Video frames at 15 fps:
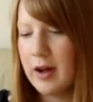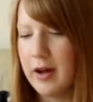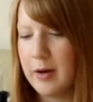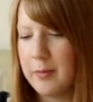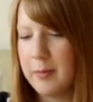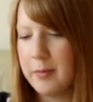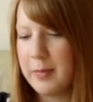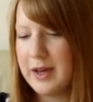
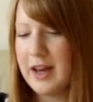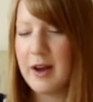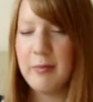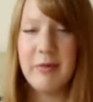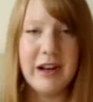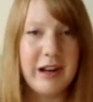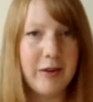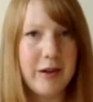But yeah,
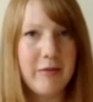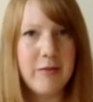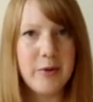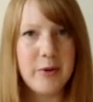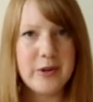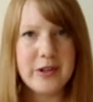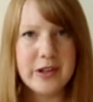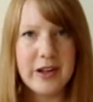I'm really looking
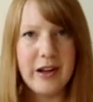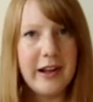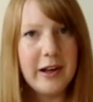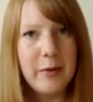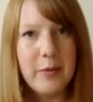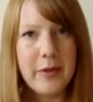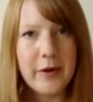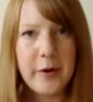forward to curling
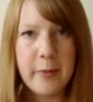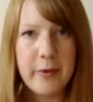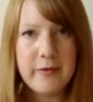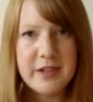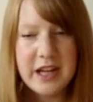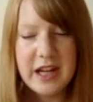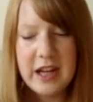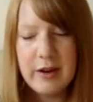up with a cup
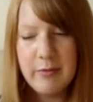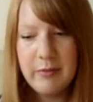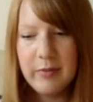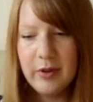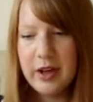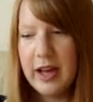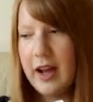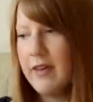of tea and
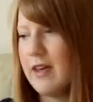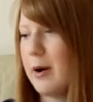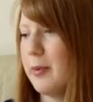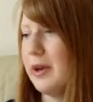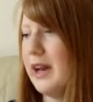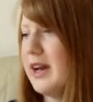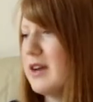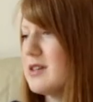looking at that
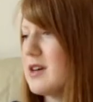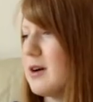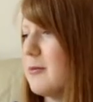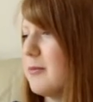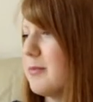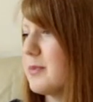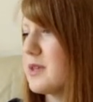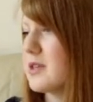one later.
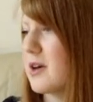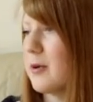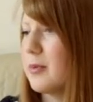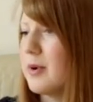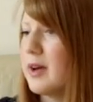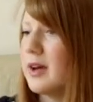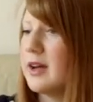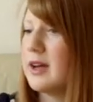So,
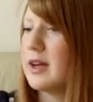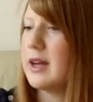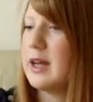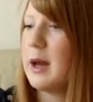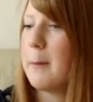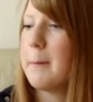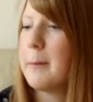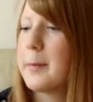
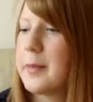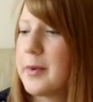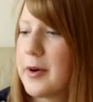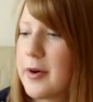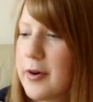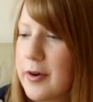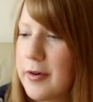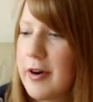yep,
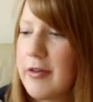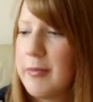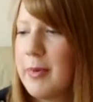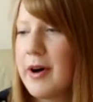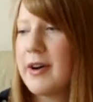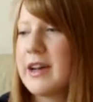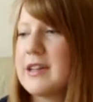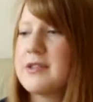yeah, craft
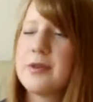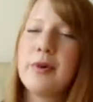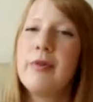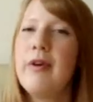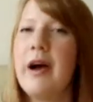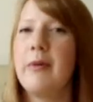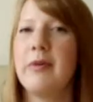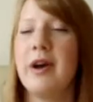bargains
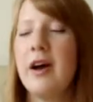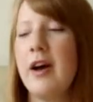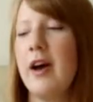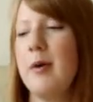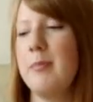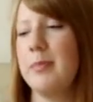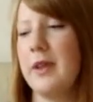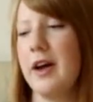all around.
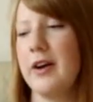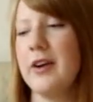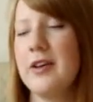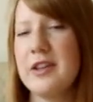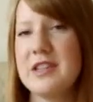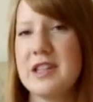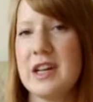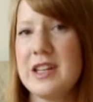I got
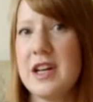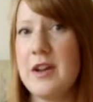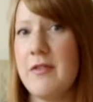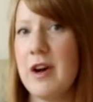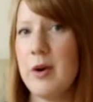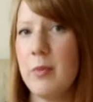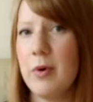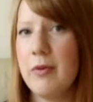the Tati
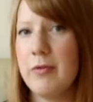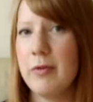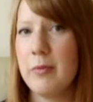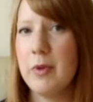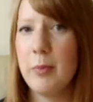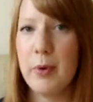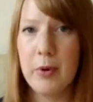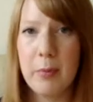Devine one
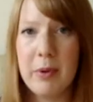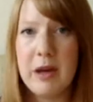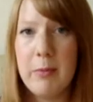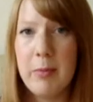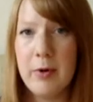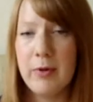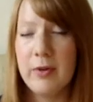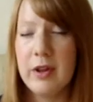from The Book
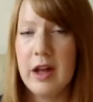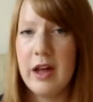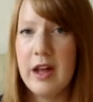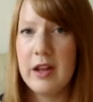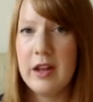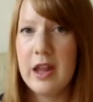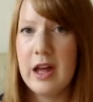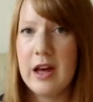People,
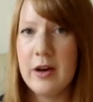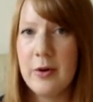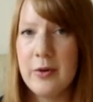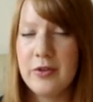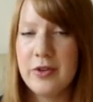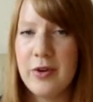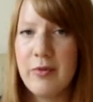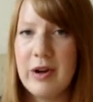and they're
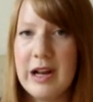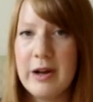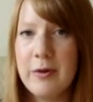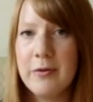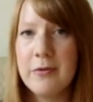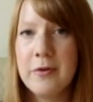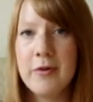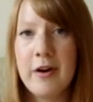also really
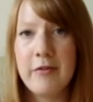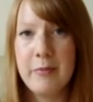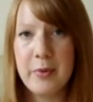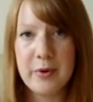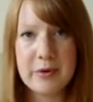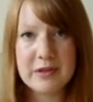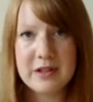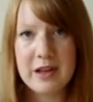good for craft
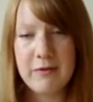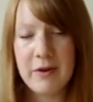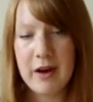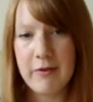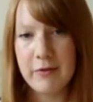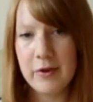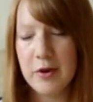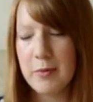books if you
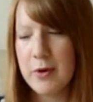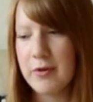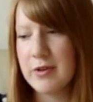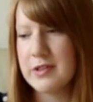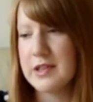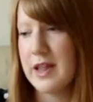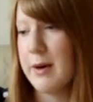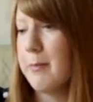haven't come
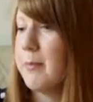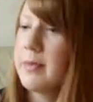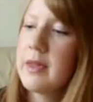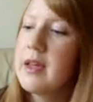across them.